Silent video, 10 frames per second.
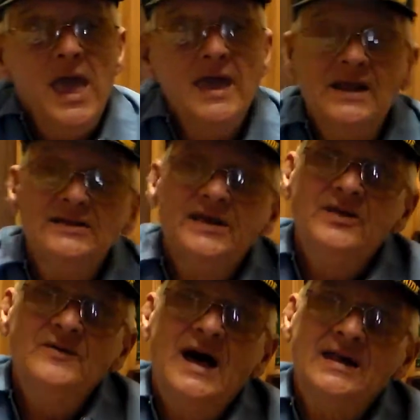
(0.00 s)
and they said
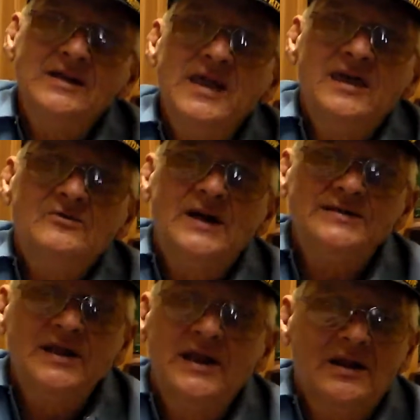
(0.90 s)
they're not
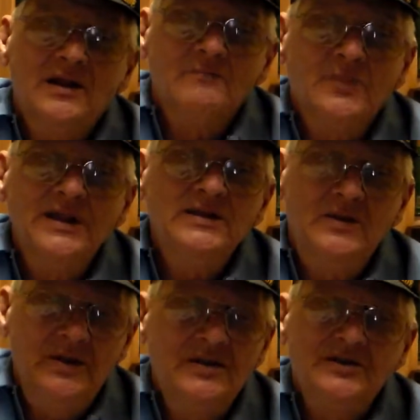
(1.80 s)
interested in a complete
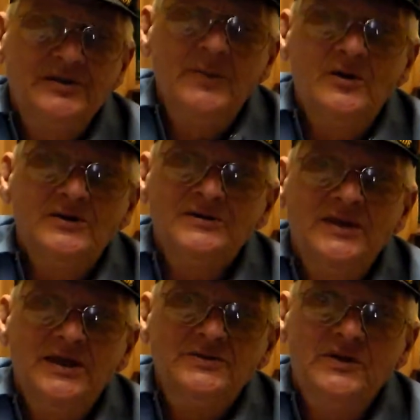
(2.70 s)

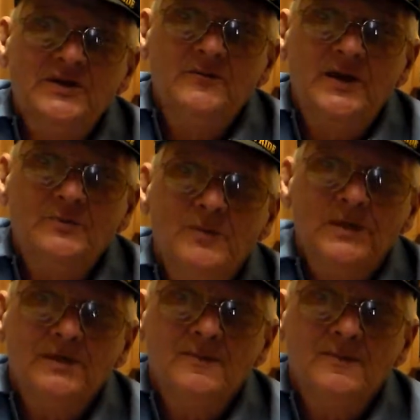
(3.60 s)
conspiracy to convict me.